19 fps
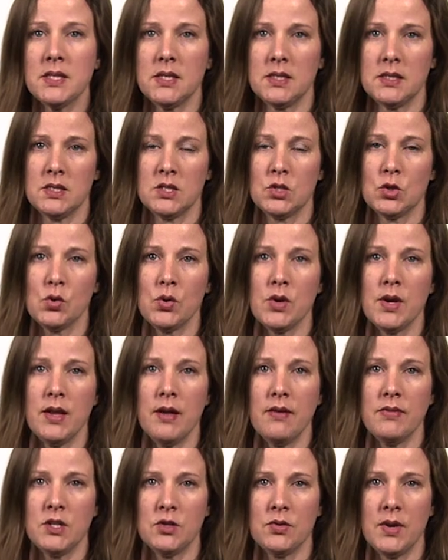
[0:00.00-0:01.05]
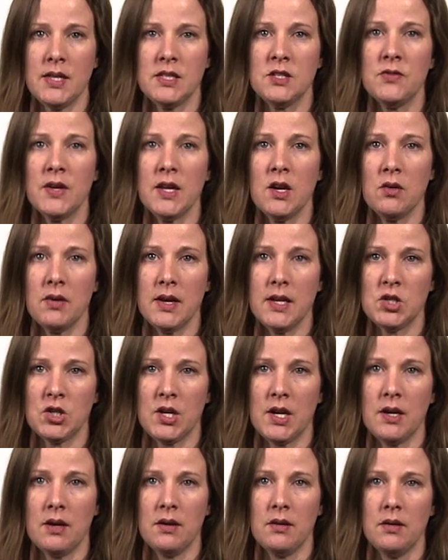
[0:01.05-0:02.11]
to the story of the
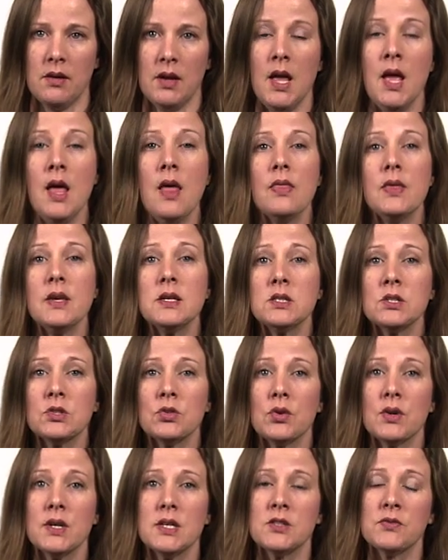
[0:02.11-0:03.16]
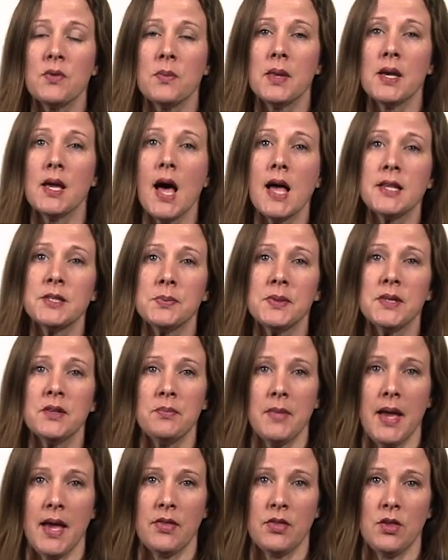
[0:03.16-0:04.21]
Transfiguration. This story is from the Gospel of
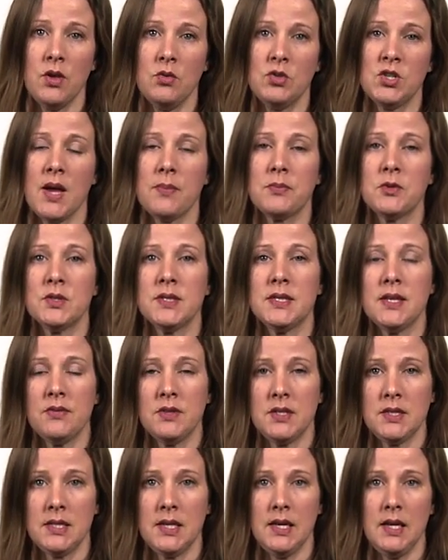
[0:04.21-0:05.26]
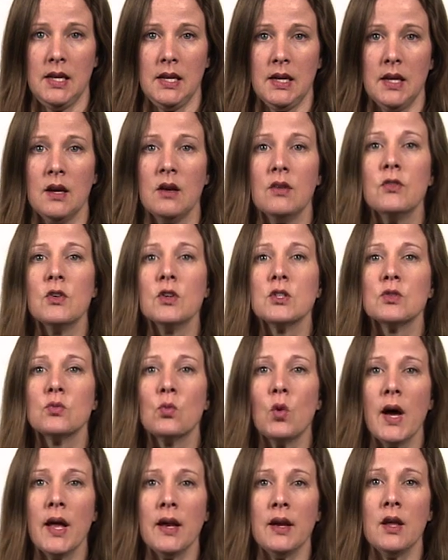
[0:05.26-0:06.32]
Matthew, chapter 17, verse
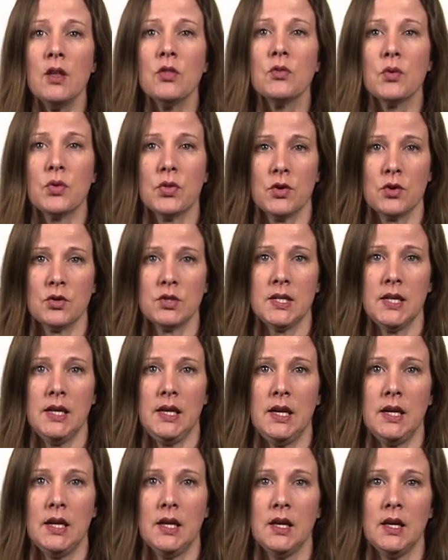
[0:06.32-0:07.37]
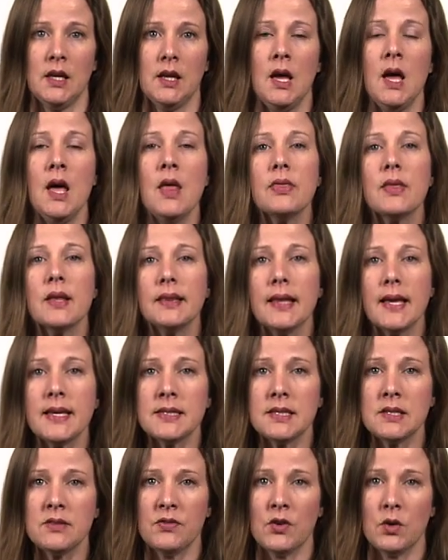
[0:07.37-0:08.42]
1 through 13. The
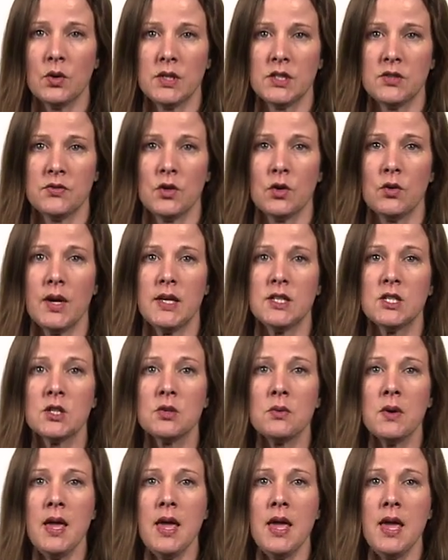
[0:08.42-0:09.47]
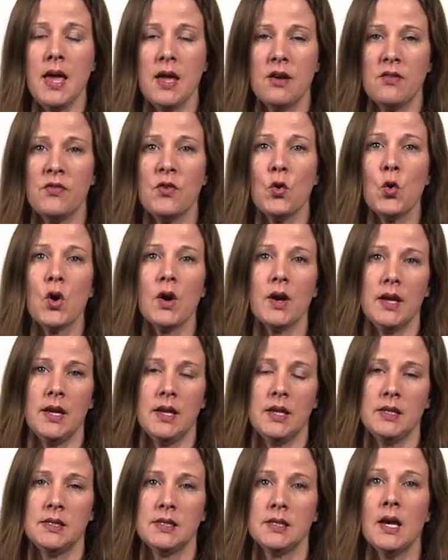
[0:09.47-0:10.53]
lesson focus for grades 3 and 4
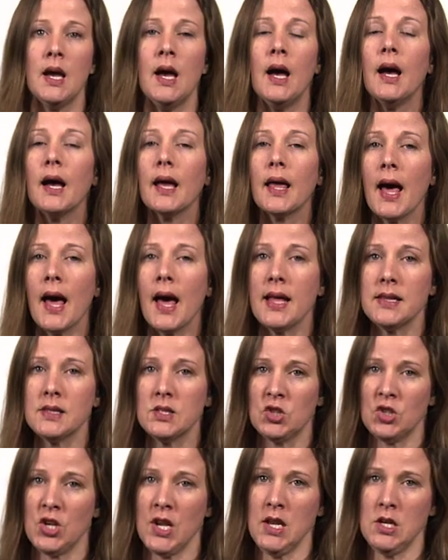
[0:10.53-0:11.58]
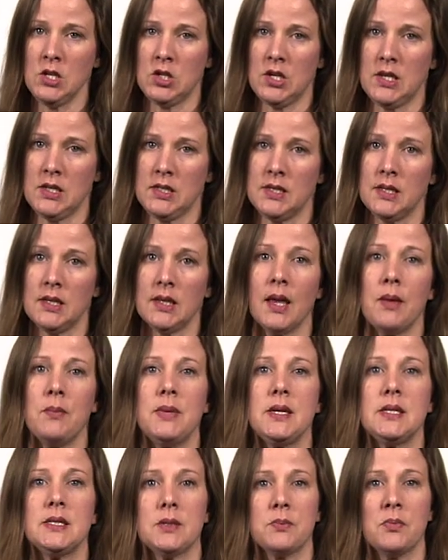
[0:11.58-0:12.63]
is, God's changes can
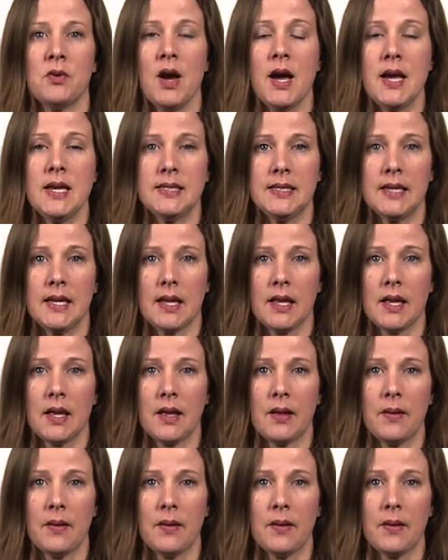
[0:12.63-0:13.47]
be surprising.